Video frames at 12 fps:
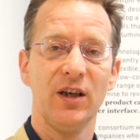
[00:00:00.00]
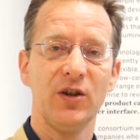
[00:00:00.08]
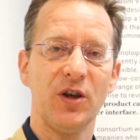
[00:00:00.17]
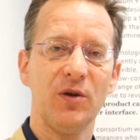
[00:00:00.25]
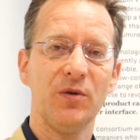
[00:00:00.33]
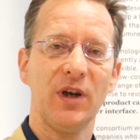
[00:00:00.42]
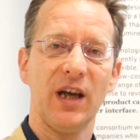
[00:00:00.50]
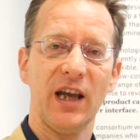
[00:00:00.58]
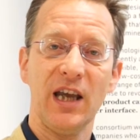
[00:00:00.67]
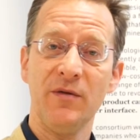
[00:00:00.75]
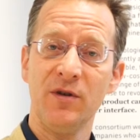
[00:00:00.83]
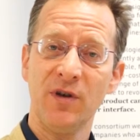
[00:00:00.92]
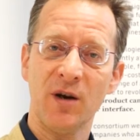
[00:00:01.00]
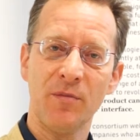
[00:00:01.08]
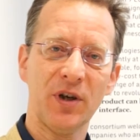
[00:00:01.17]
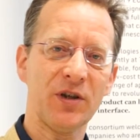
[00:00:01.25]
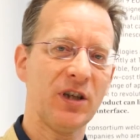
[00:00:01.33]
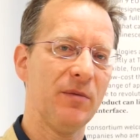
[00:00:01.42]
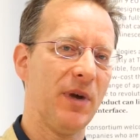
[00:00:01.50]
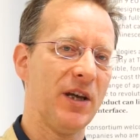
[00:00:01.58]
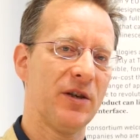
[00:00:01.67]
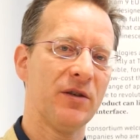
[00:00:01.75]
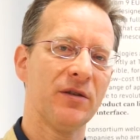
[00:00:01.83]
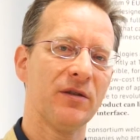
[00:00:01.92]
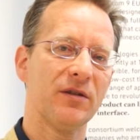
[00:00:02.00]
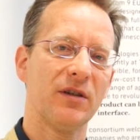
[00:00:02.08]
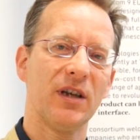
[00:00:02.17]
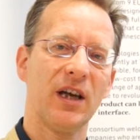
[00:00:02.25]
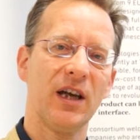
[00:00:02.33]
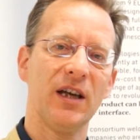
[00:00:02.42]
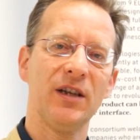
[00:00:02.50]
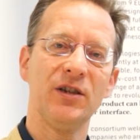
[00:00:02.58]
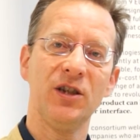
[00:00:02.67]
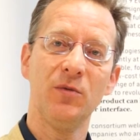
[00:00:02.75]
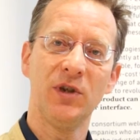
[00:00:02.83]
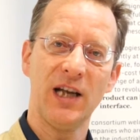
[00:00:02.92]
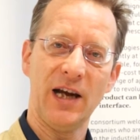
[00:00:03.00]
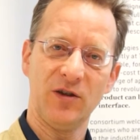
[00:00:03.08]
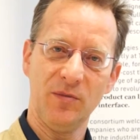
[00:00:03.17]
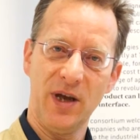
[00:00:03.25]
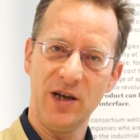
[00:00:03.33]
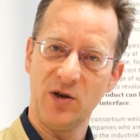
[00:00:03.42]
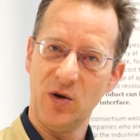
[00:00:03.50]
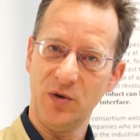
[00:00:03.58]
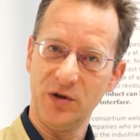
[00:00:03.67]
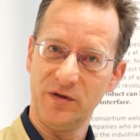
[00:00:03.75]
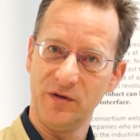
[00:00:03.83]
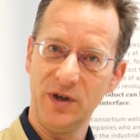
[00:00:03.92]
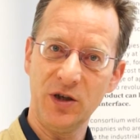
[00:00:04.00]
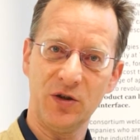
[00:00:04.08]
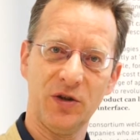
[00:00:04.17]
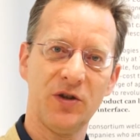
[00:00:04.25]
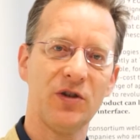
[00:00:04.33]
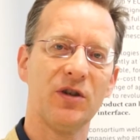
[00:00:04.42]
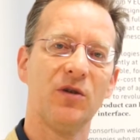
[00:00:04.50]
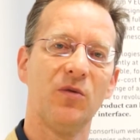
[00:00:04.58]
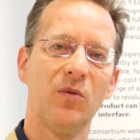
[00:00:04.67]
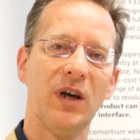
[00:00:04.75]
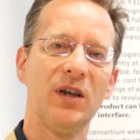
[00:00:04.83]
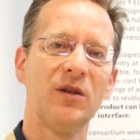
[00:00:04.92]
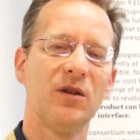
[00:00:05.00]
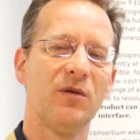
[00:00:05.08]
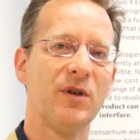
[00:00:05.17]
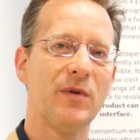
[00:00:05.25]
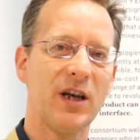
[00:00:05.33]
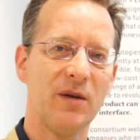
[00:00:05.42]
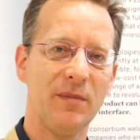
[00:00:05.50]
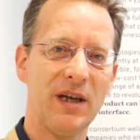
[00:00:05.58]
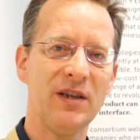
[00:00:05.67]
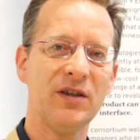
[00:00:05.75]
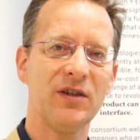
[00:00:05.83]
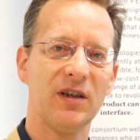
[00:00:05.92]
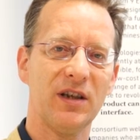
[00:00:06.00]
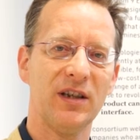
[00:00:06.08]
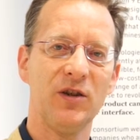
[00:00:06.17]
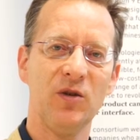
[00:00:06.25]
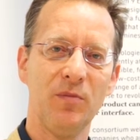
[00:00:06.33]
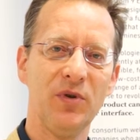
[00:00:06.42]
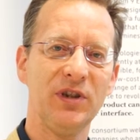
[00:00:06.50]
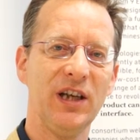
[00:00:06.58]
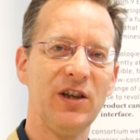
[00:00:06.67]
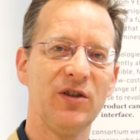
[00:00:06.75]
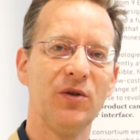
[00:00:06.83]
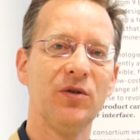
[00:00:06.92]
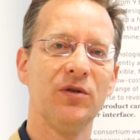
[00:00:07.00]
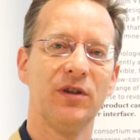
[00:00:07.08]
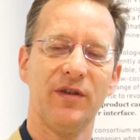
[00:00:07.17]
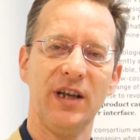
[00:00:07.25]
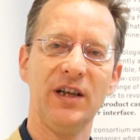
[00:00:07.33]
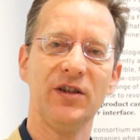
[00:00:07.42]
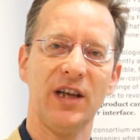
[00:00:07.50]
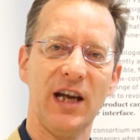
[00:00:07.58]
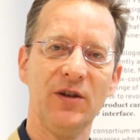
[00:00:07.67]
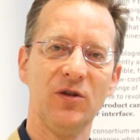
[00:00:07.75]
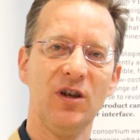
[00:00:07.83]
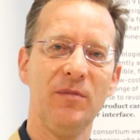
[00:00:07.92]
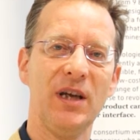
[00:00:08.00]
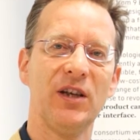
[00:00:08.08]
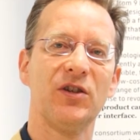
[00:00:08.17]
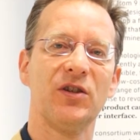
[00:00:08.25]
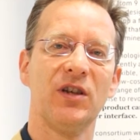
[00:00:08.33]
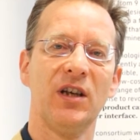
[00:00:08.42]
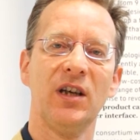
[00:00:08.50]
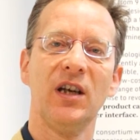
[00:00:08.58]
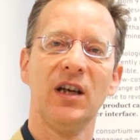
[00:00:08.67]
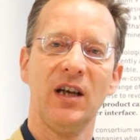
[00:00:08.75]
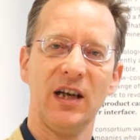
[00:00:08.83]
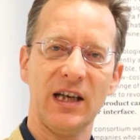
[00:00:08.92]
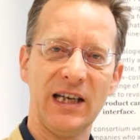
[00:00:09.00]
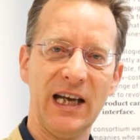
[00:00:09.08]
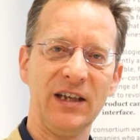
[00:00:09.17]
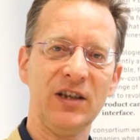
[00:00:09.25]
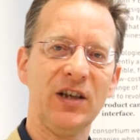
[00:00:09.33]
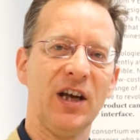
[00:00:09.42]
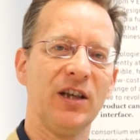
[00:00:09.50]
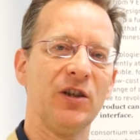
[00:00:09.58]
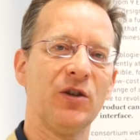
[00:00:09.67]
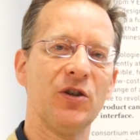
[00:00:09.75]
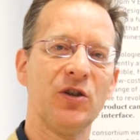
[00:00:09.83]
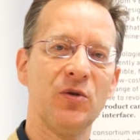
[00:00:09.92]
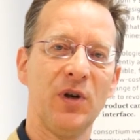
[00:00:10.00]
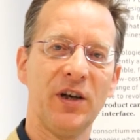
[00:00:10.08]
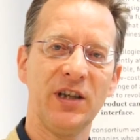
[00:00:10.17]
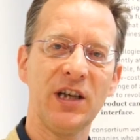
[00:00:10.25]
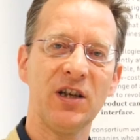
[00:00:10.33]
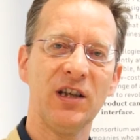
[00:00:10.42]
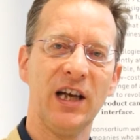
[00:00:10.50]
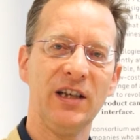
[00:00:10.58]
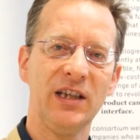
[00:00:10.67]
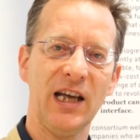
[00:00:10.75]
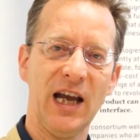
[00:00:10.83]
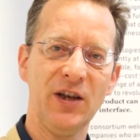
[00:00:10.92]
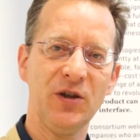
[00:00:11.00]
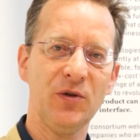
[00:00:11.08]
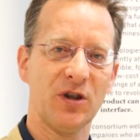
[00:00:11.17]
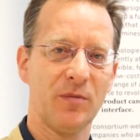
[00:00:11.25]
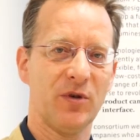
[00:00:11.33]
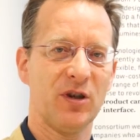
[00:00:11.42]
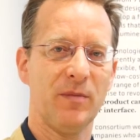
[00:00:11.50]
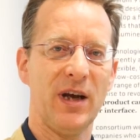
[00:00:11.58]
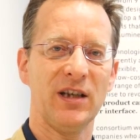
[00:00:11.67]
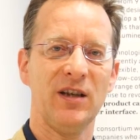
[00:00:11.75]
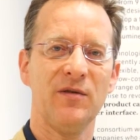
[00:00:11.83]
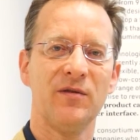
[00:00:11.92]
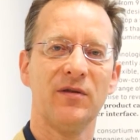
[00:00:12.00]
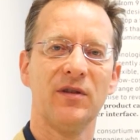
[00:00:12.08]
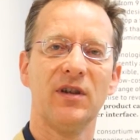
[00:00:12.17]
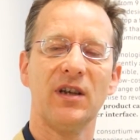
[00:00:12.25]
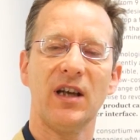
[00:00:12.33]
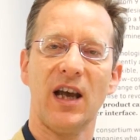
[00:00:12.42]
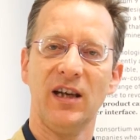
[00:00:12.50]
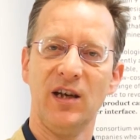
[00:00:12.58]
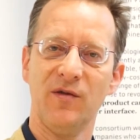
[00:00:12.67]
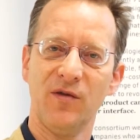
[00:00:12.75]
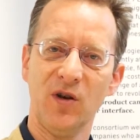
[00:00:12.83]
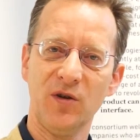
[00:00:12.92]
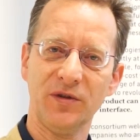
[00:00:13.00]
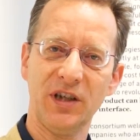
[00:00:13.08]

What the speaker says: So if you are a policymaker and you would like to make calls for research, well, we recommend that you put these two things into the mix. Get designers to articulate the end user perspective and involve